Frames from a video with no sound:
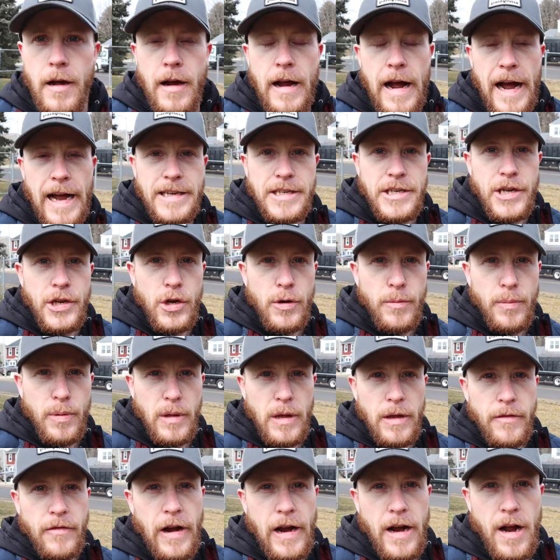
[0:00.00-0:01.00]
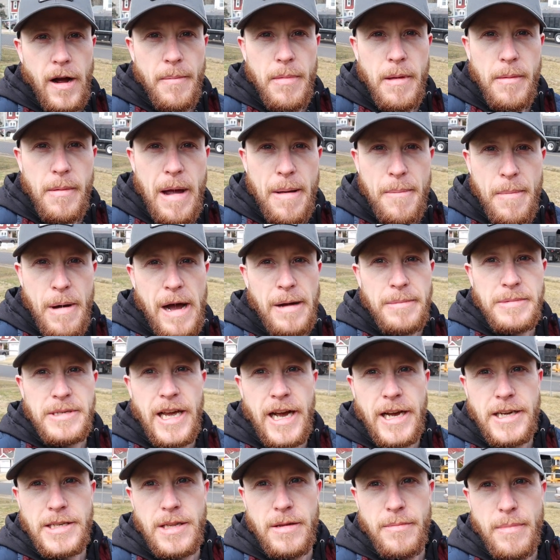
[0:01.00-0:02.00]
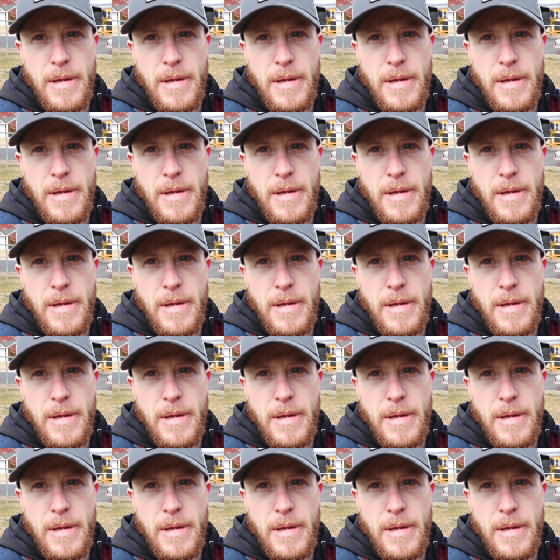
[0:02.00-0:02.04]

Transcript: Guys, can you believe I come to my mom's house